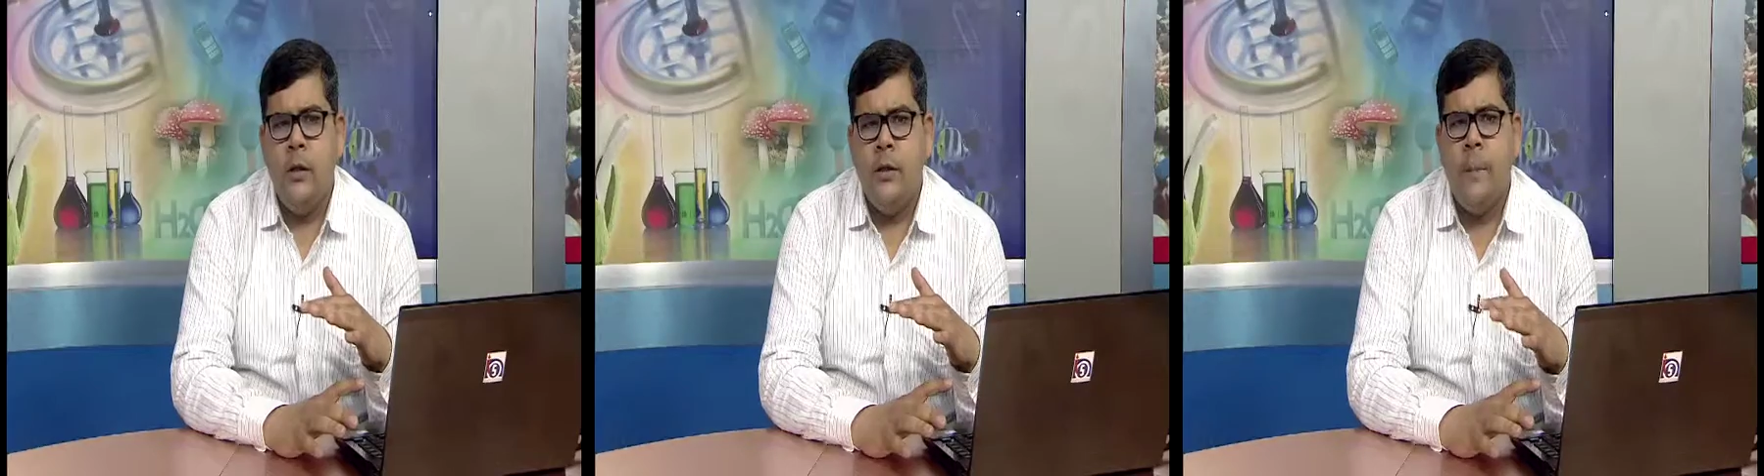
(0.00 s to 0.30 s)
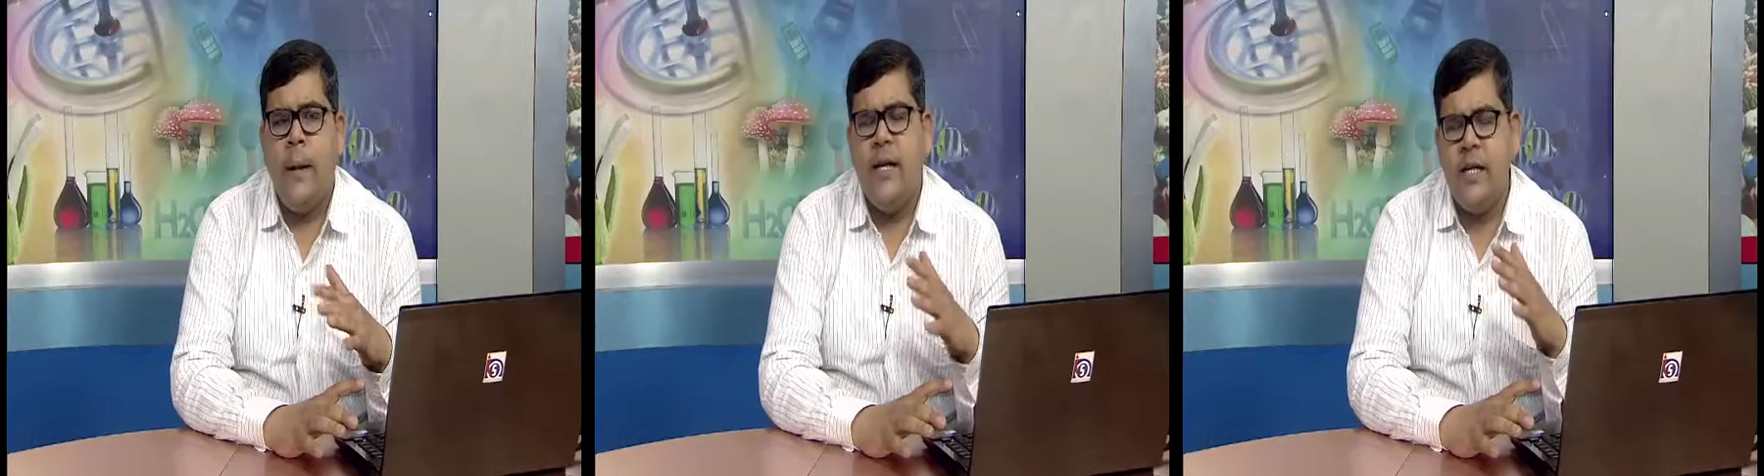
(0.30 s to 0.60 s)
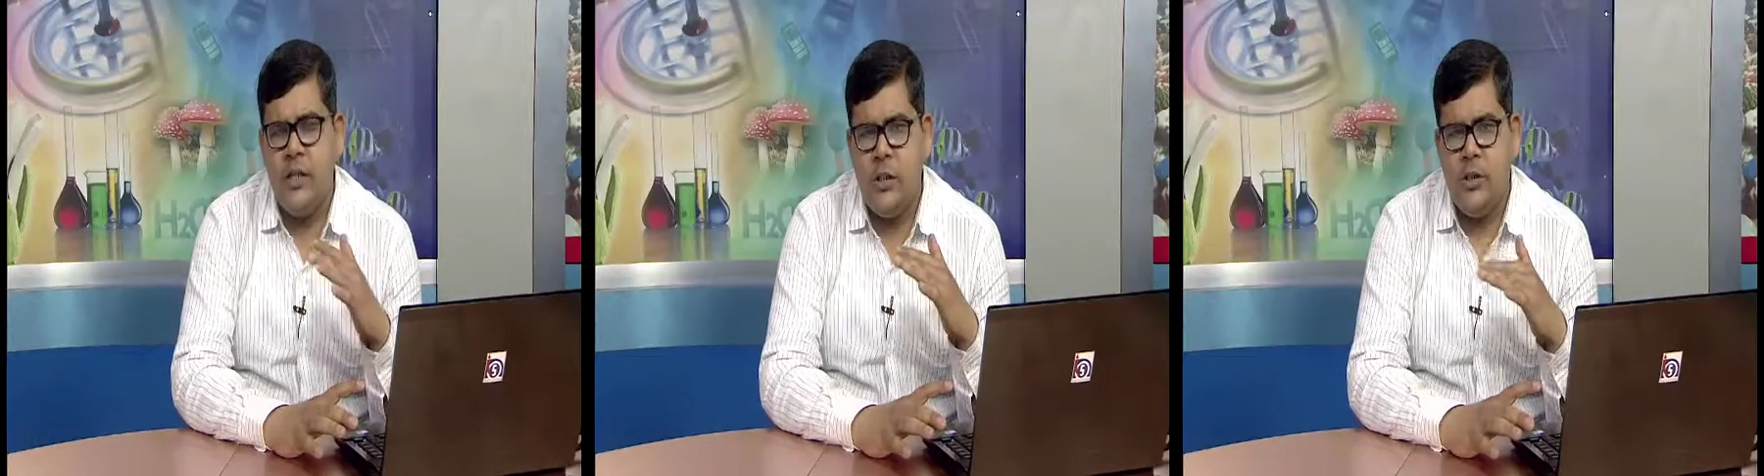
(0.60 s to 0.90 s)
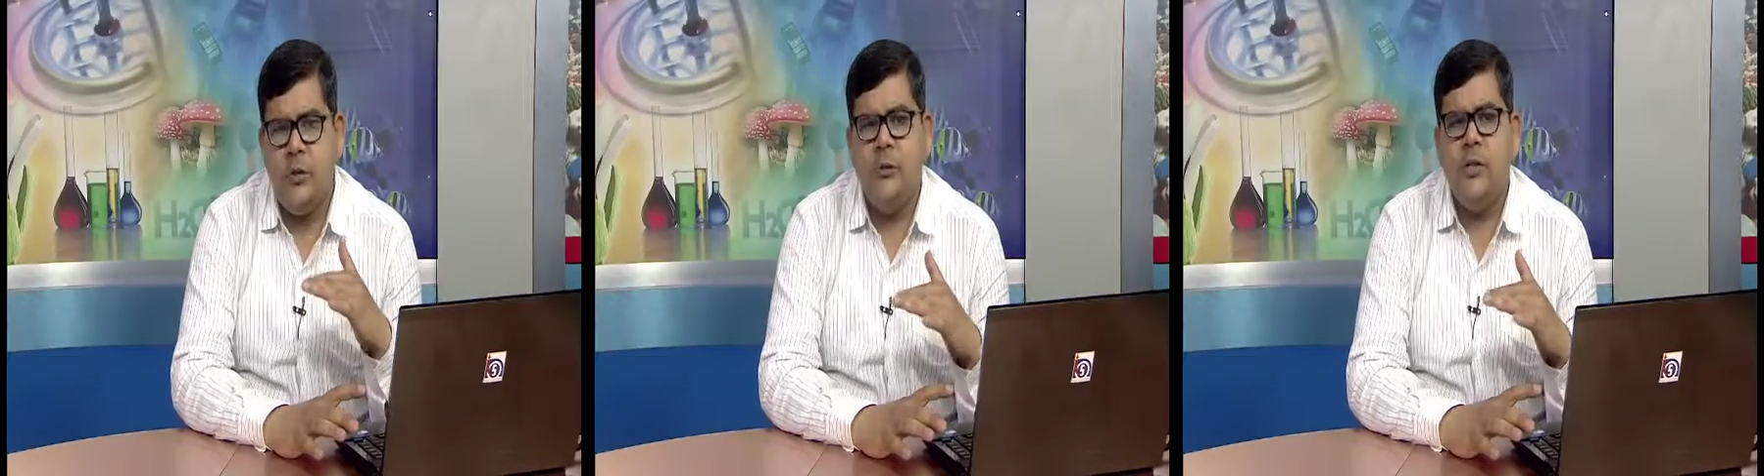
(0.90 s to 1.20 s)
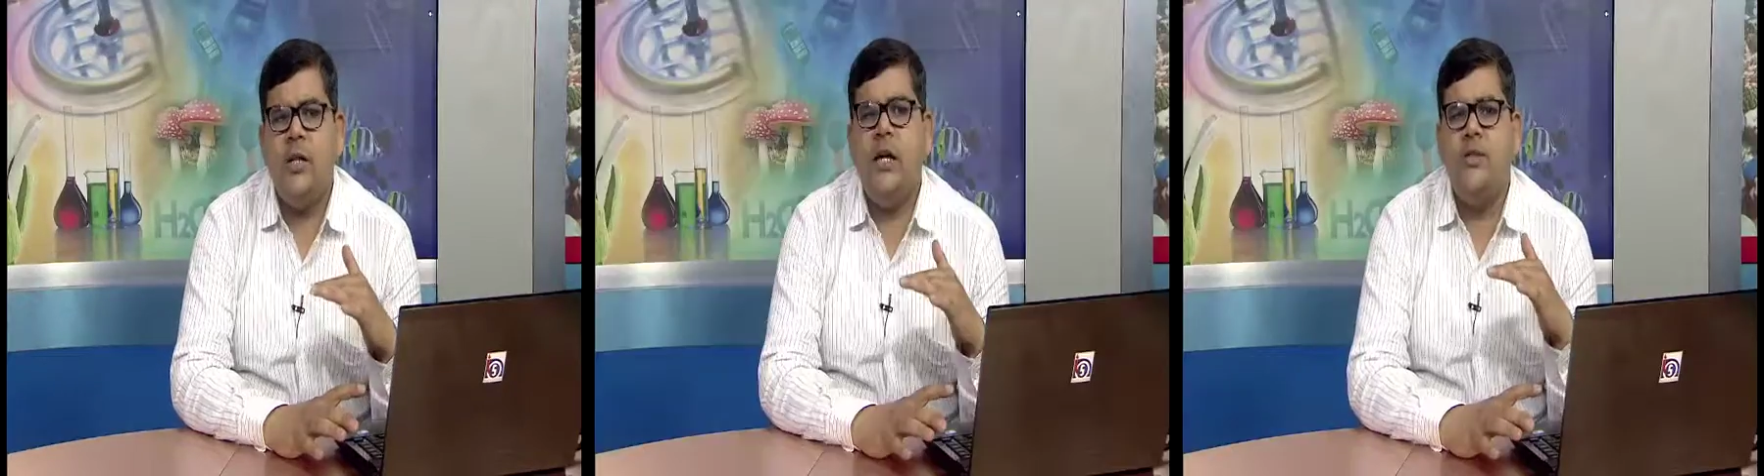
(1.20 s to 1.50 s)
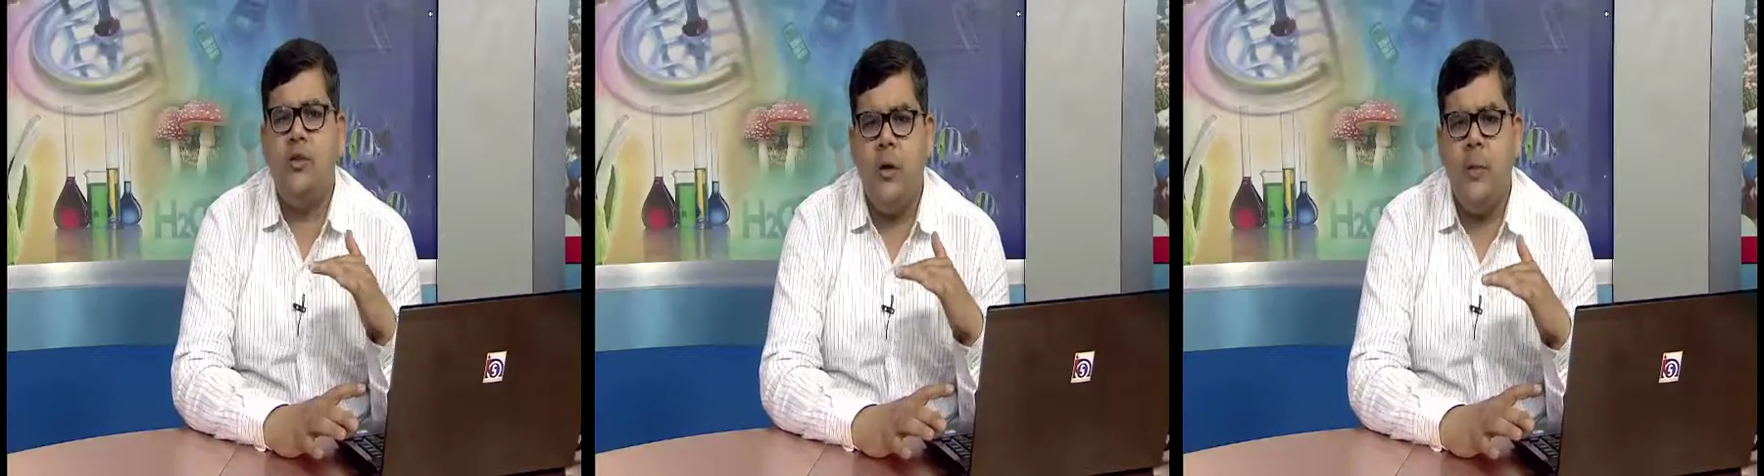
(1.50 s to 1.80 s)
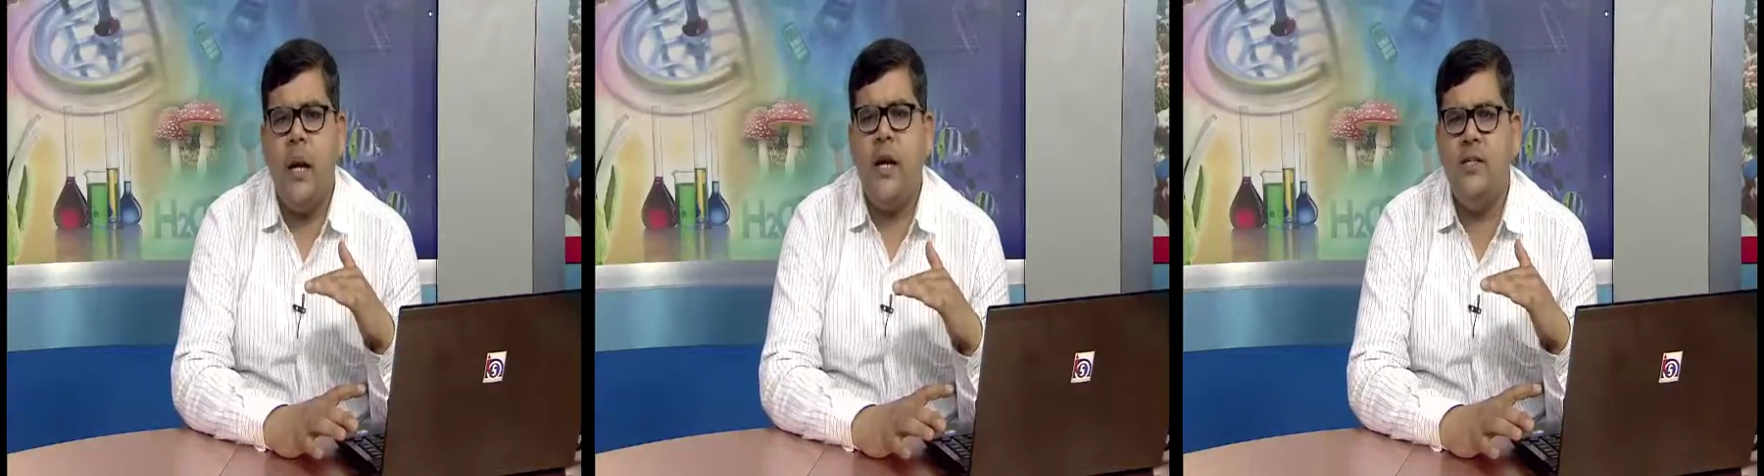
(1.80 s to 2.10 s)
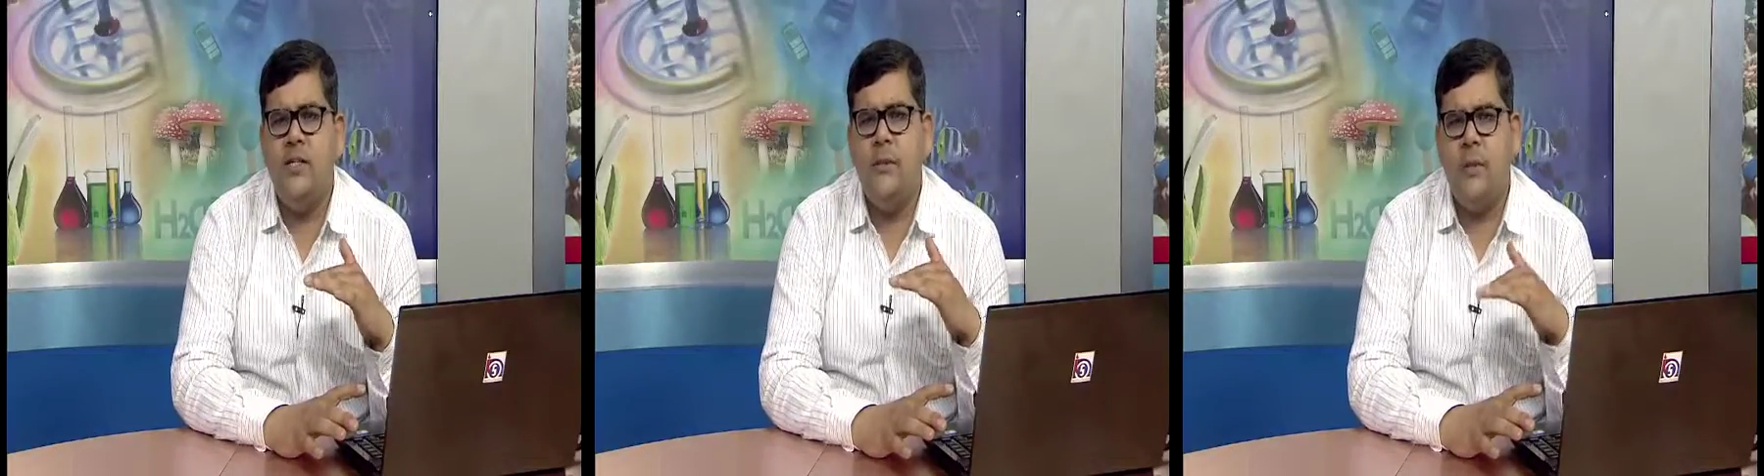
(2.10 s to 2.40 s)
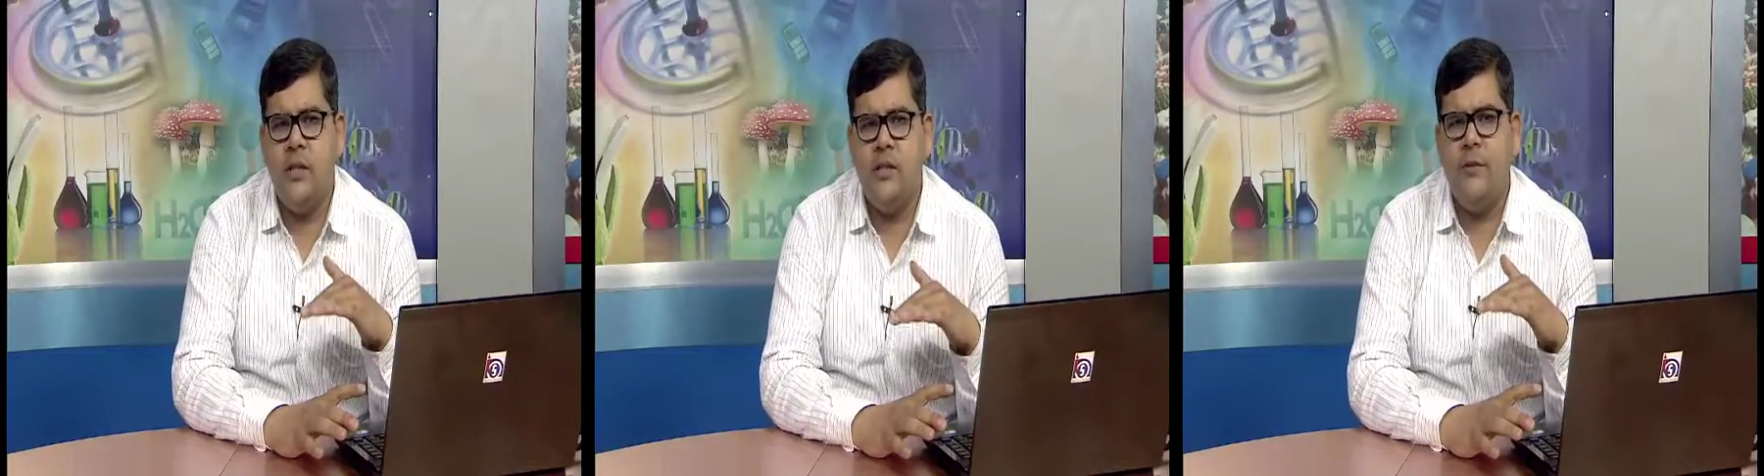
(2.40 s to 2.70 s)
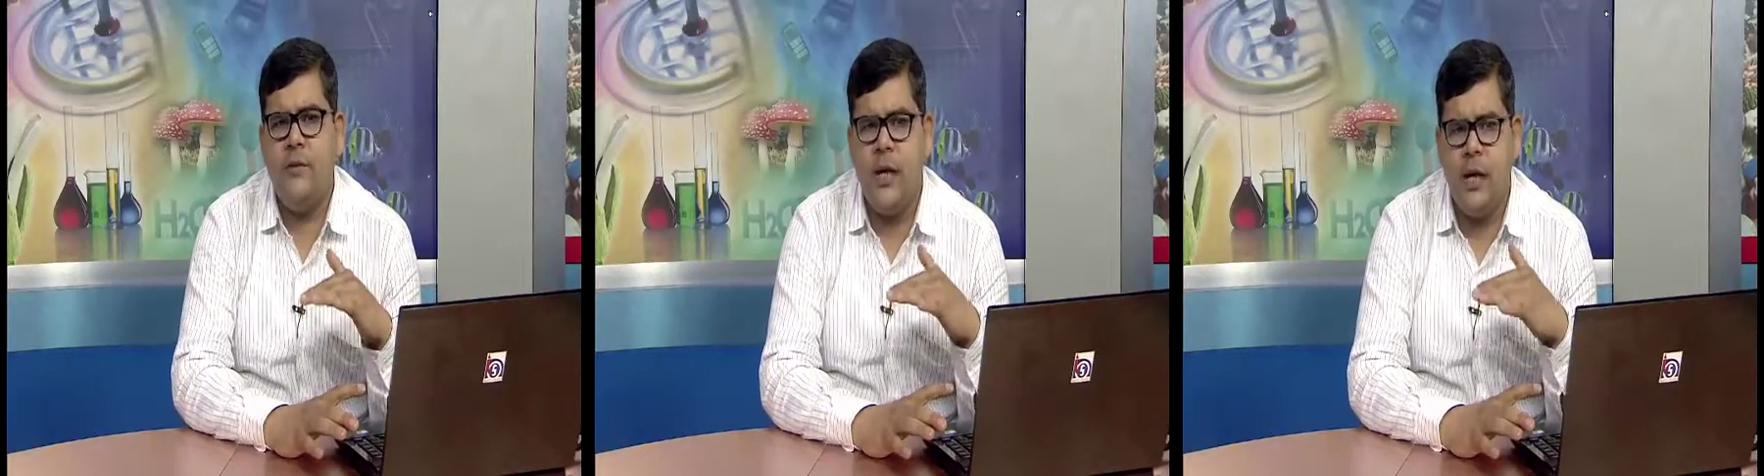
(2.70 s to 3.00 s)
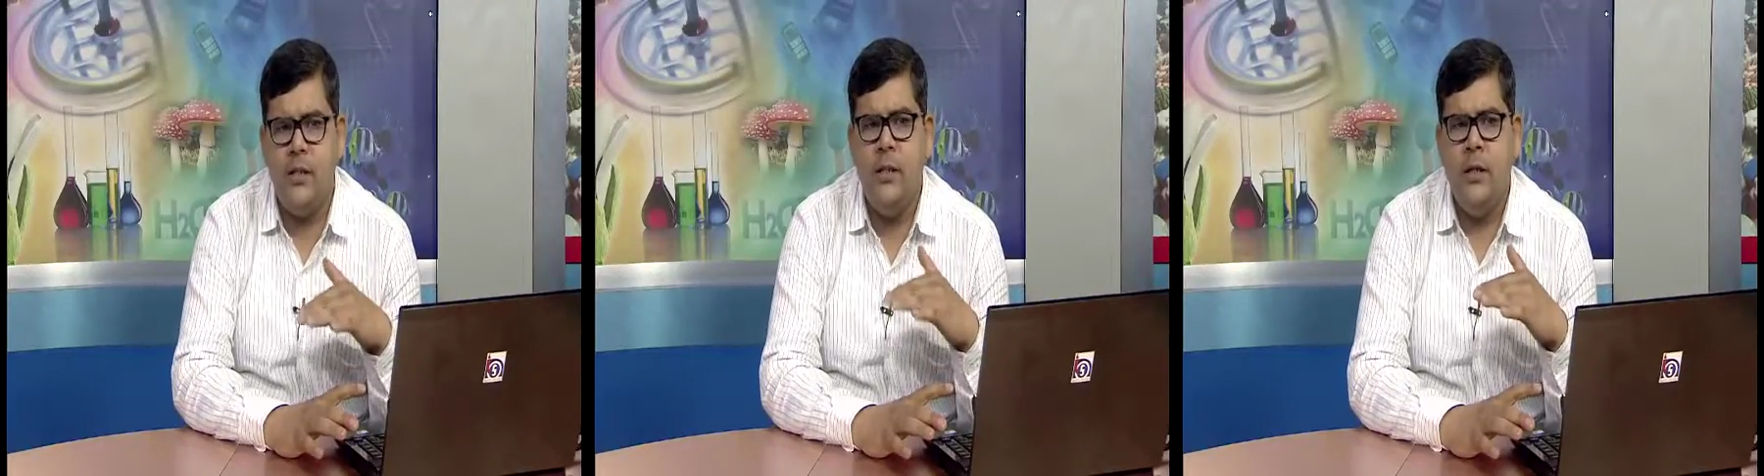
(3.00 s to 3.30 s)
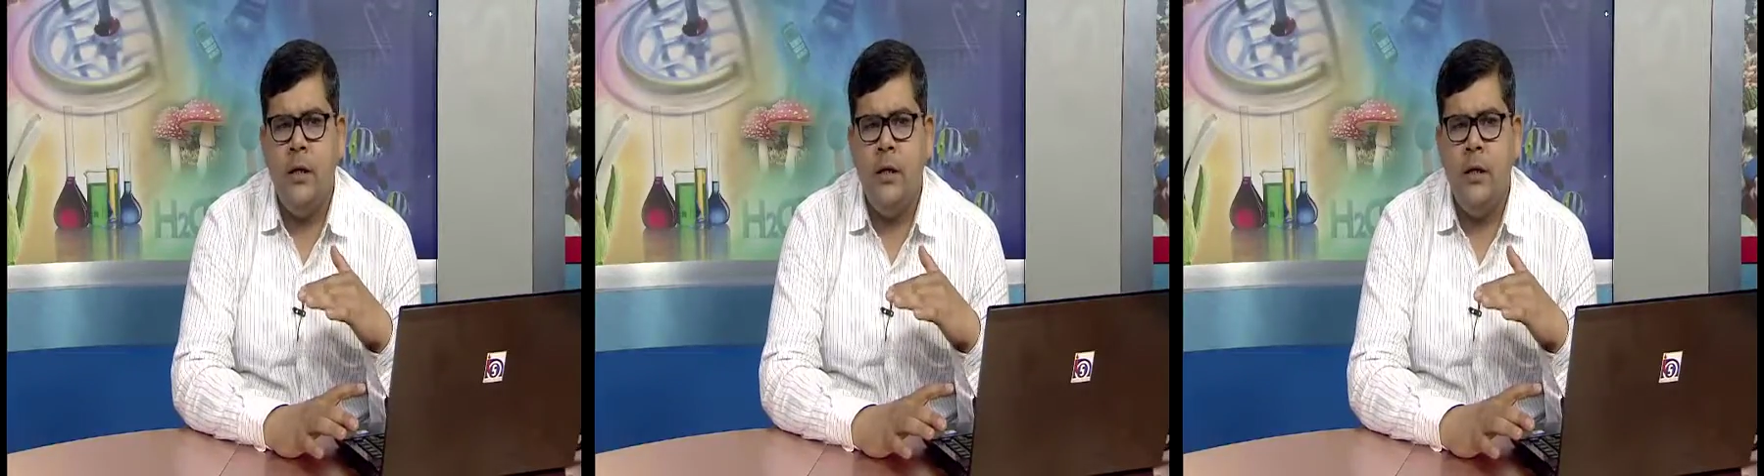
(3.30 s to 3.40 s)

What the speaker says: The marriage is generally solemnized in the presence of a Qazi